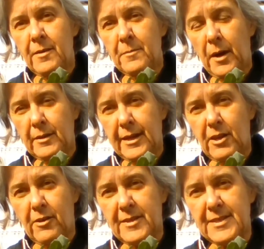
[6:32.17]
pollinating
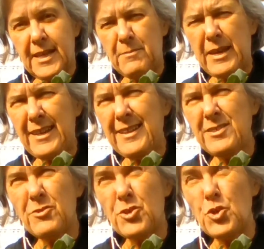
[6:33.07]
on the same day unless
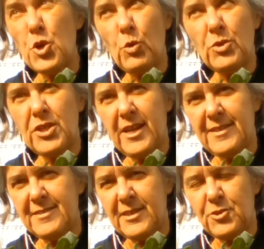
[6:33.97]
there's no chance
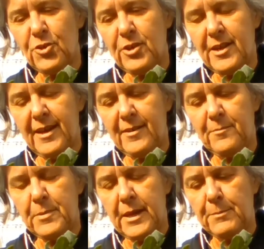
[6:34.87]
that you're going to
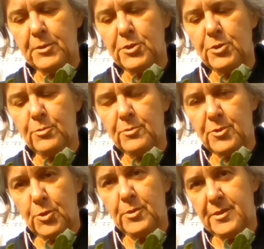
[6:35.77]
be able to
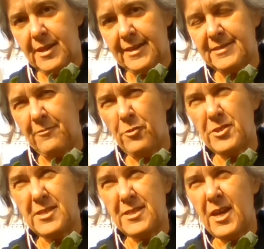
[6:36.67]
do it the next day. For
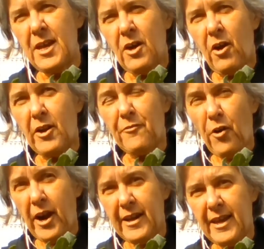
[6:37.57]
instance, on a
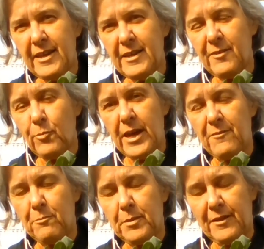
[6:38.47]
Friday, if we have
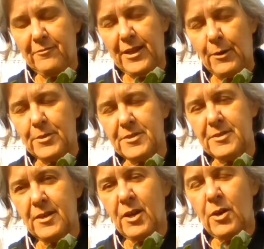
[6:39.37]
flowers,
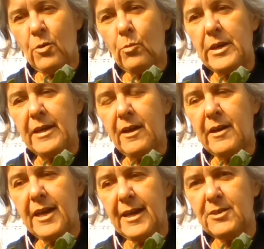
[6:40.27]
we
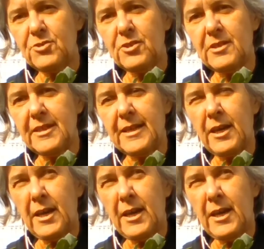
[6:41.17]
occasionally